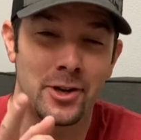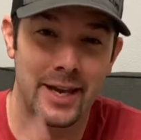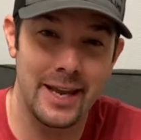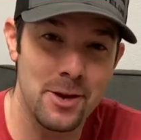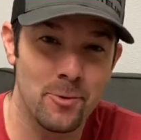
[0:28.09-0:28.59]

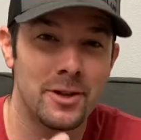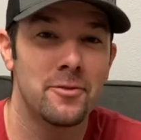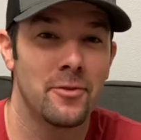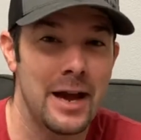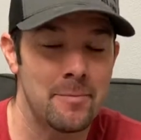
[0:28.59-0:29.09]
Kenny will
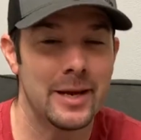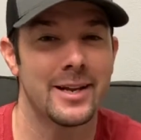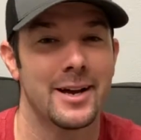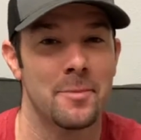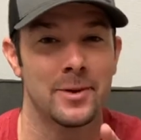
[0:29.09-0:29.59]
invite me to
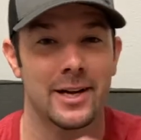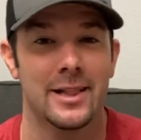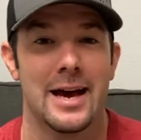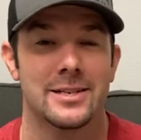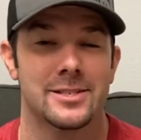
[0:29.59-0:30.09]
come to
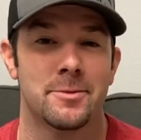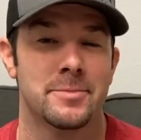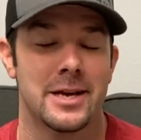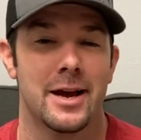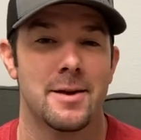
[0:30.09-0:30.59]
class
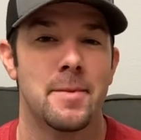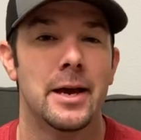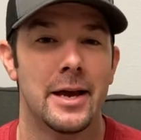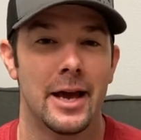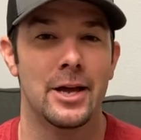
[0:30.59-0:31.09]
sometime
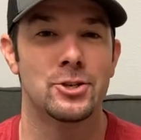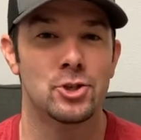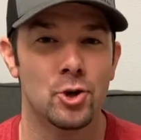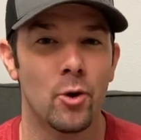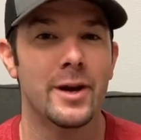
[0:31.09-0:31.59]
and
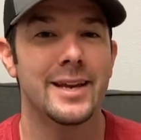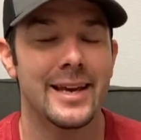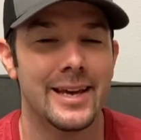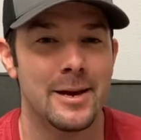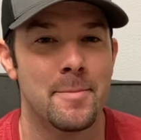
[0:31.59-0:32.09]
join
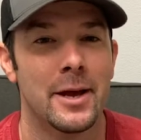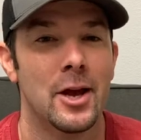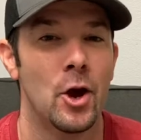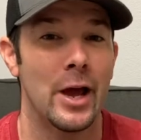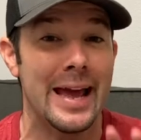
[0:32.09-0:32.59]
him
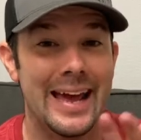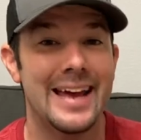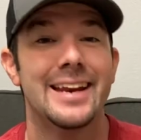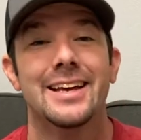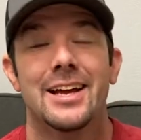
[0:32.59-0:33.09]

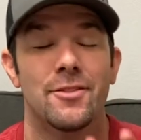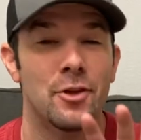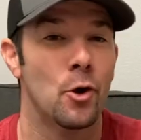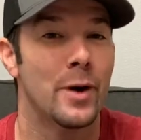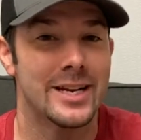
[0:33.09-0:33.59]
in the
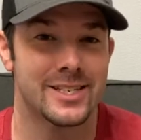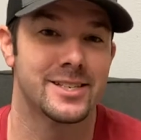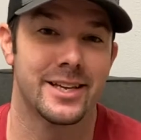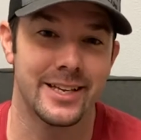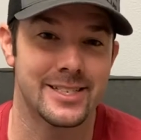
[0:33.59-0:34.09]
Oasis
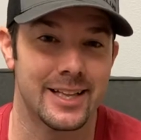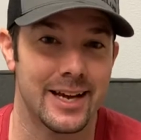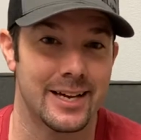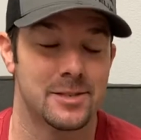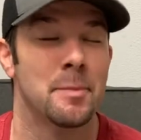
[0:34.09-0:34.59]
Kids
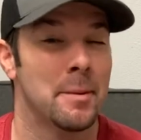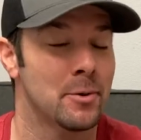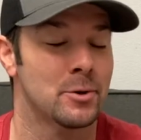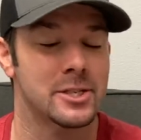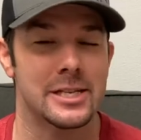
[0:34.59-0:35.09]
class. Maybe
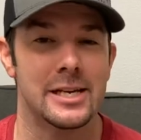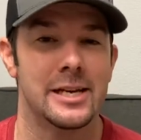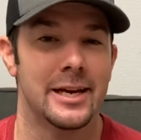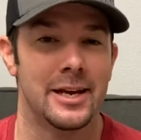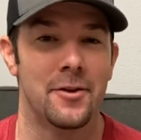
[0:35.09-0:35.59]
we'll see
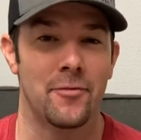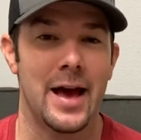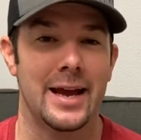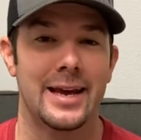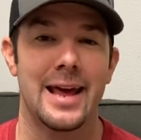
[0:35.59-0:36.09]
if
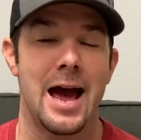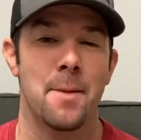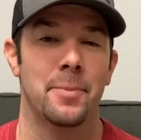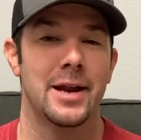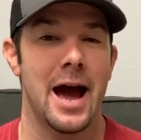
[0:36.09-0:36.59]
that can happen.